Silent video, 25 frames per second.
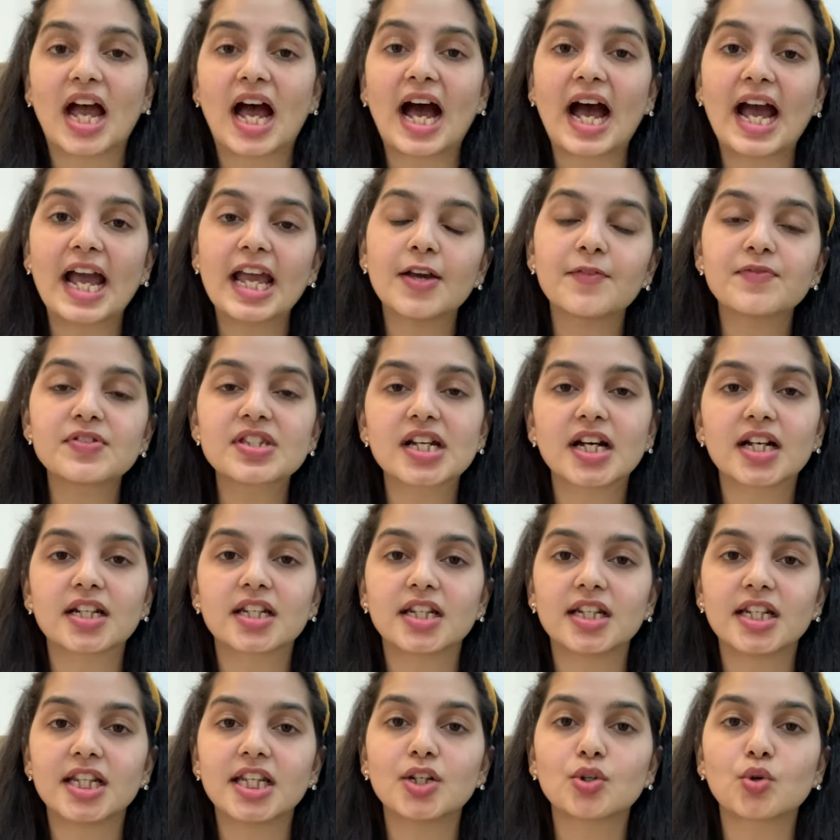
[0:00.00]
I have
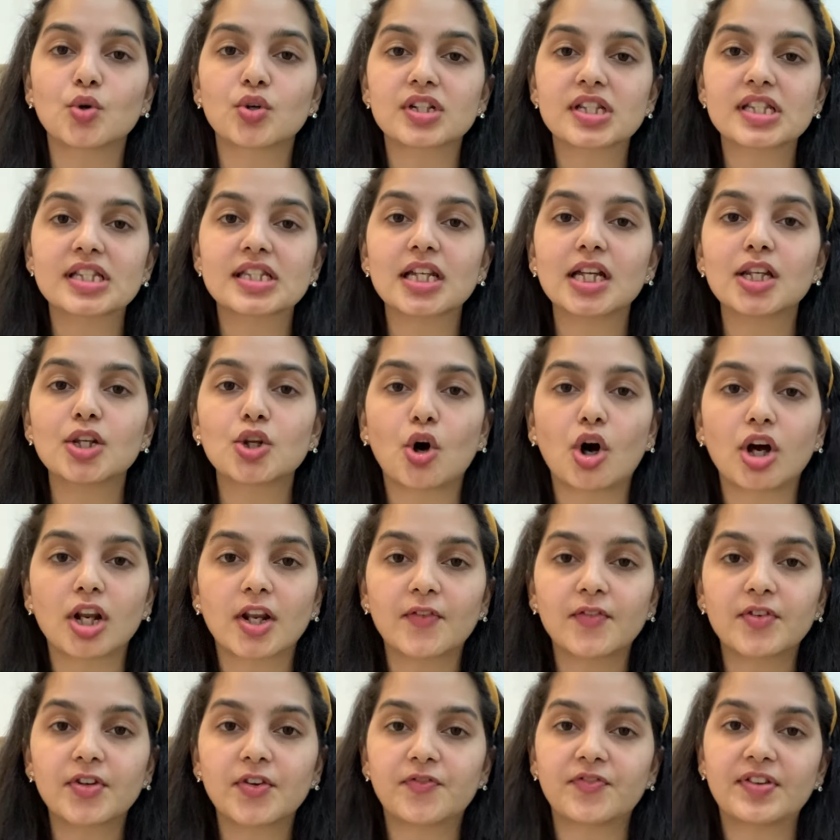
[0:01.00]
certainly noticed a lot
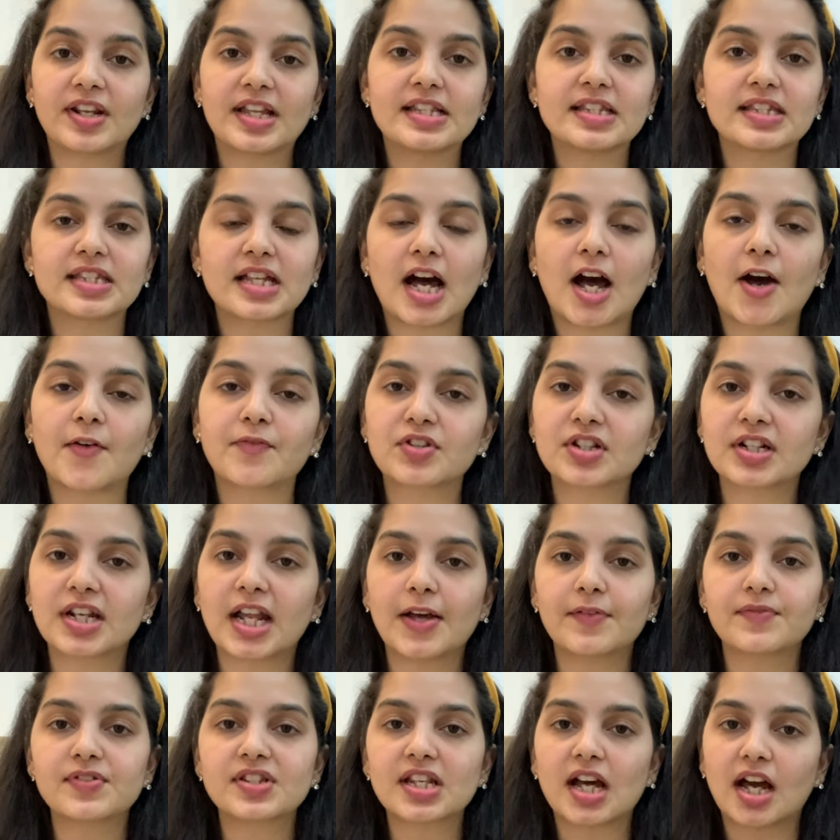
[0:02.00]
of difference after
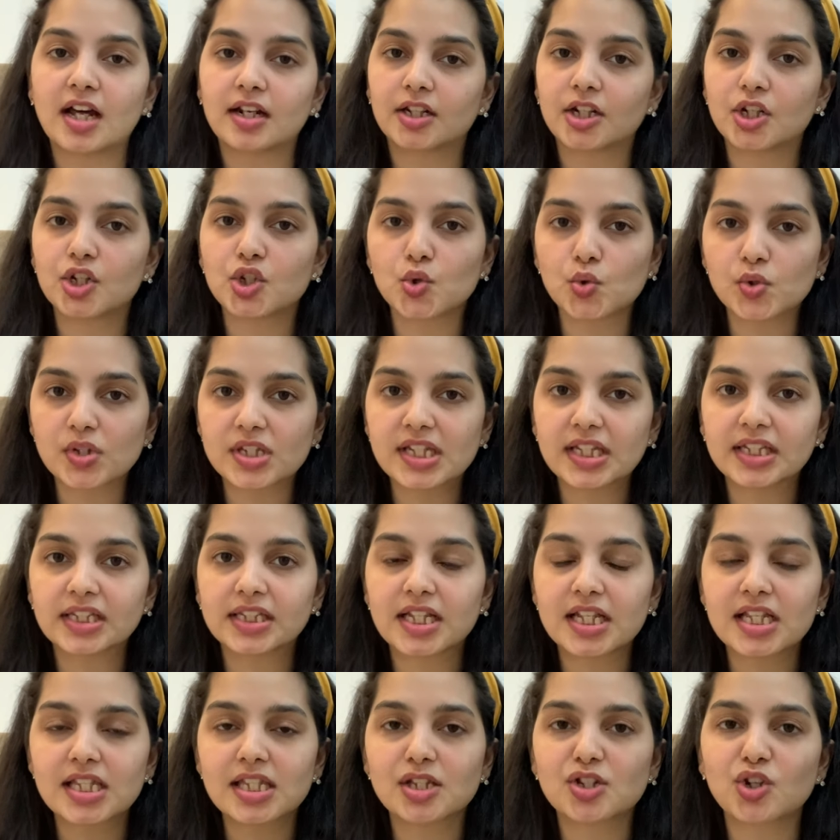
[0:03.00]
I've started using
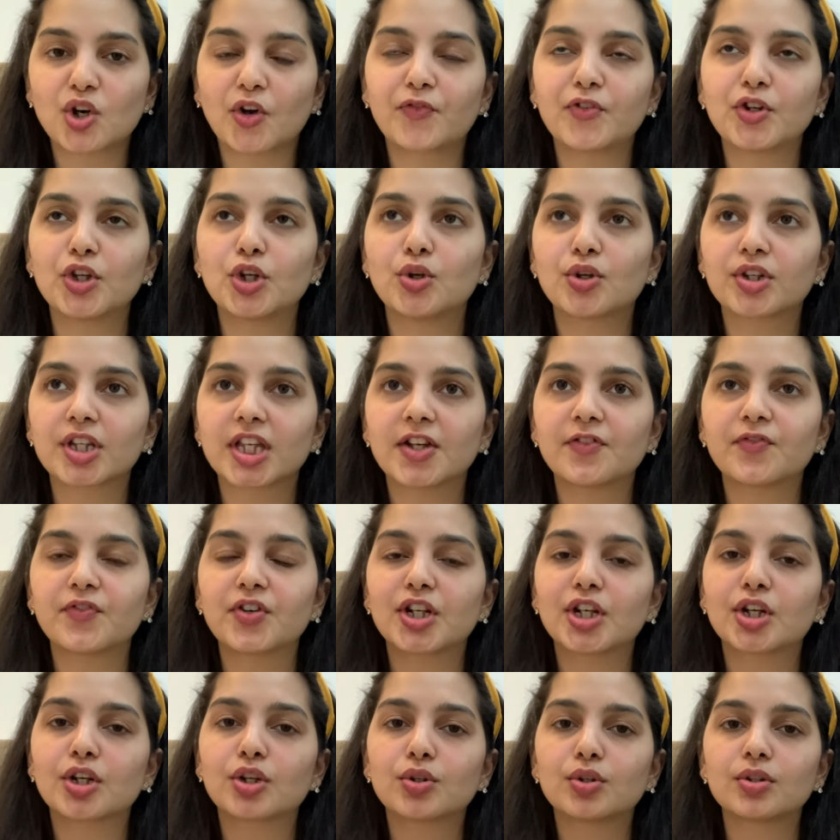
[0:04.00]
this. So if you're looking for
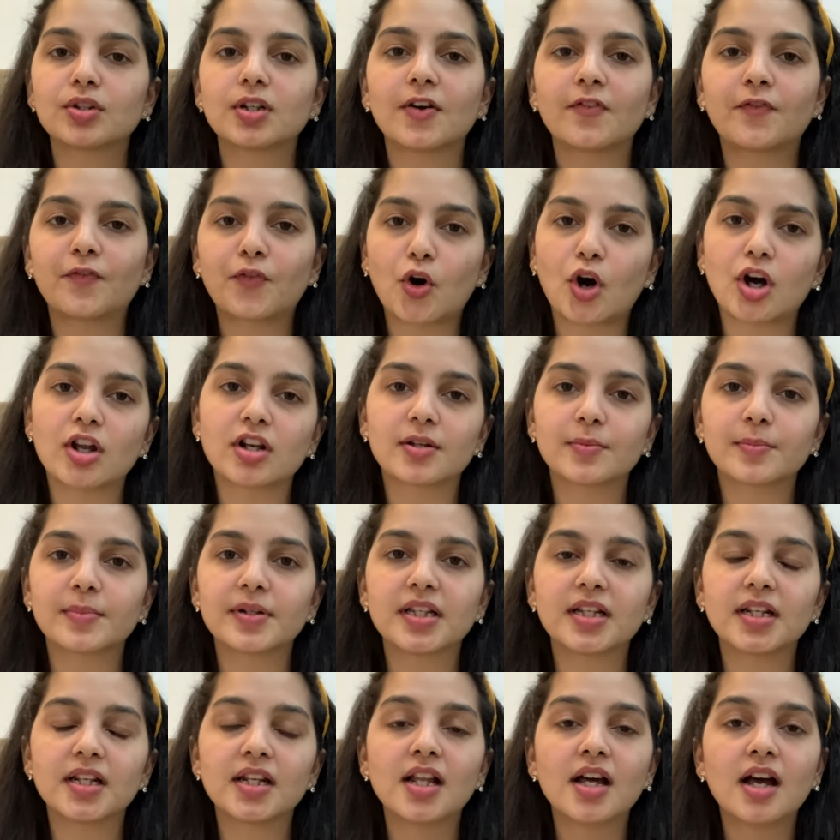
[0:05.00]
a good
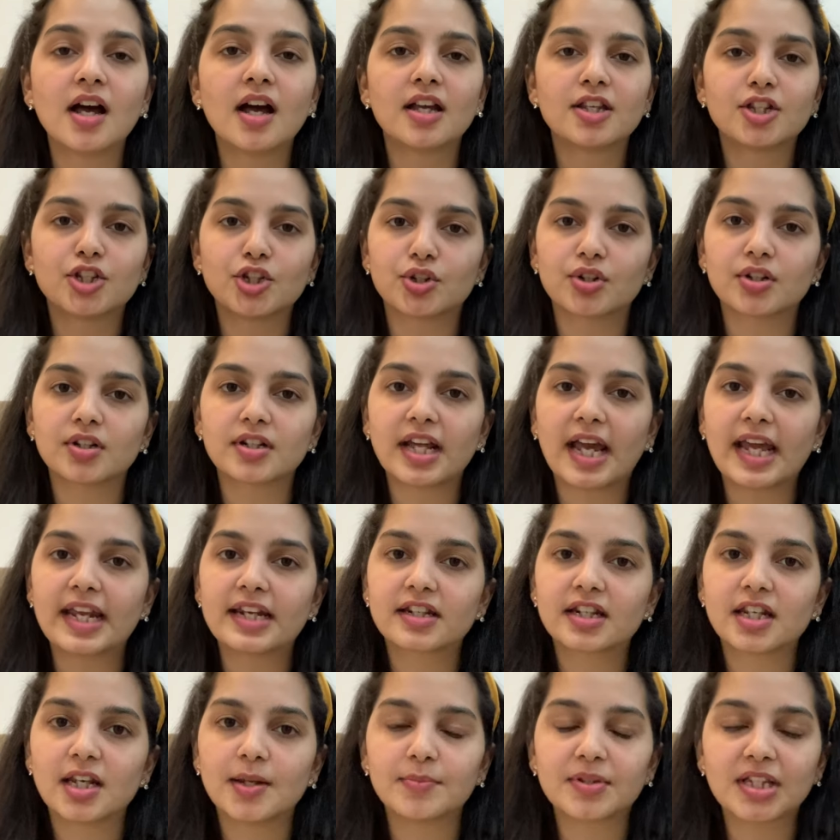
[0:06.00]
affordable, you know,
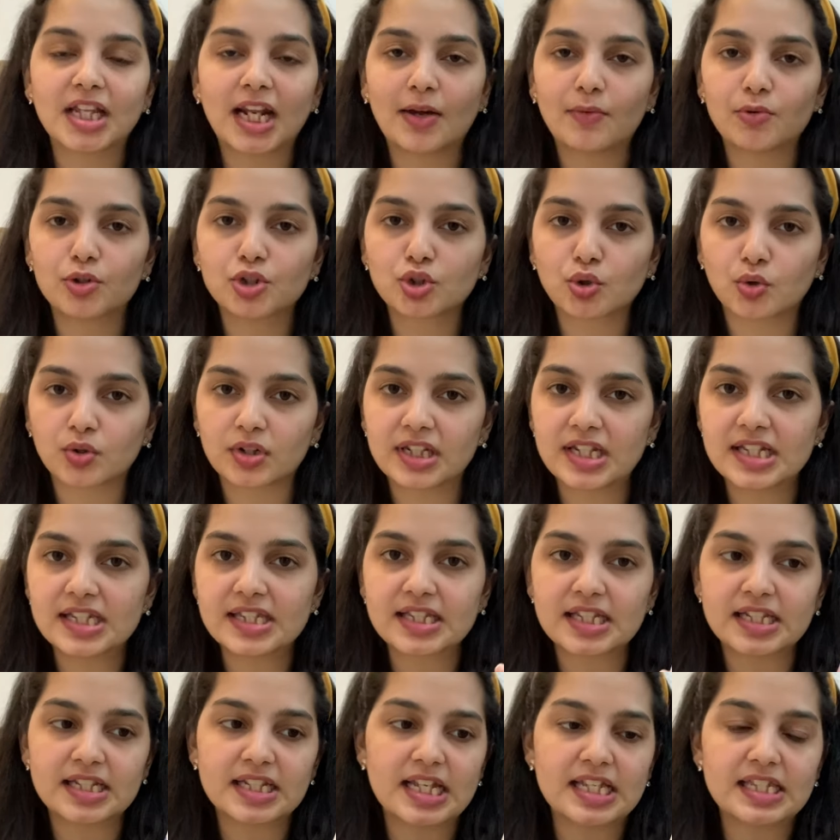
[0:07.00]
night cream, then I would totally
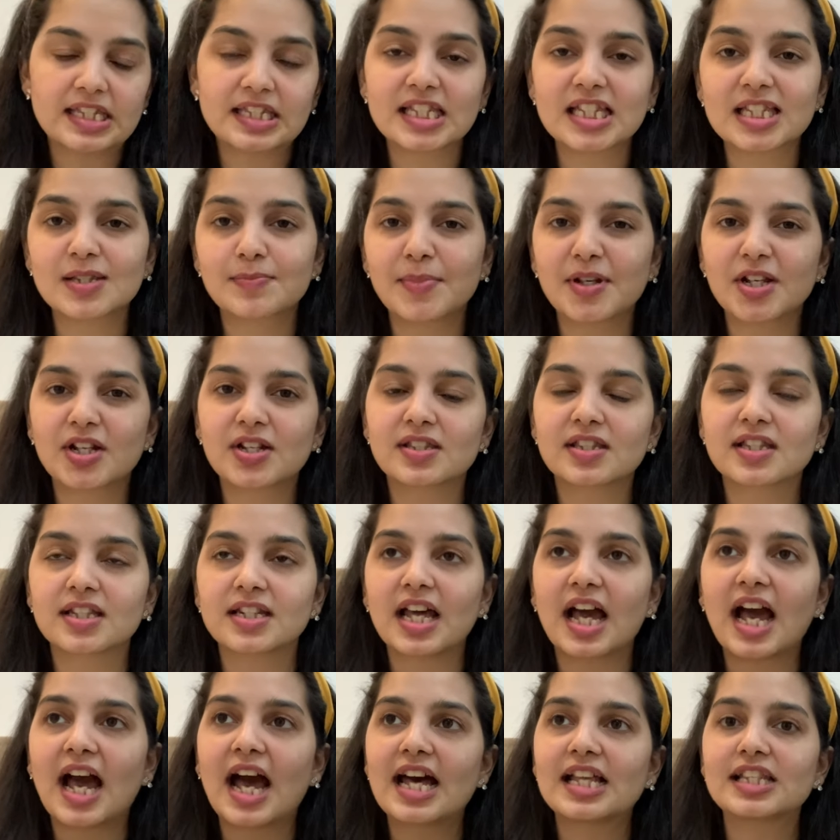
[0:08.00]
suggest this because it
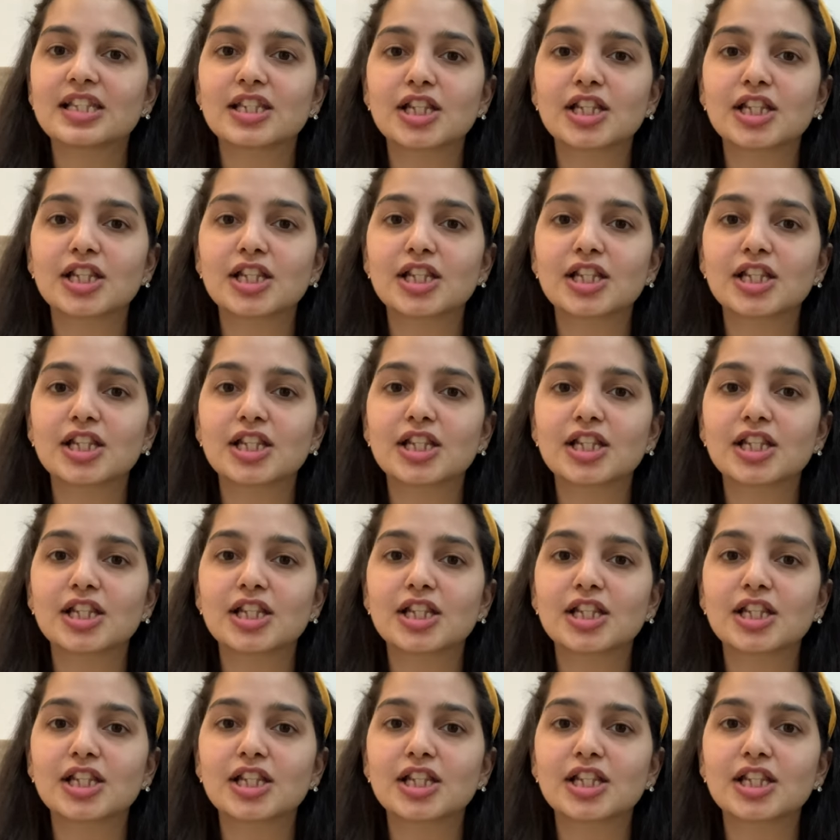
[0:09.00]
has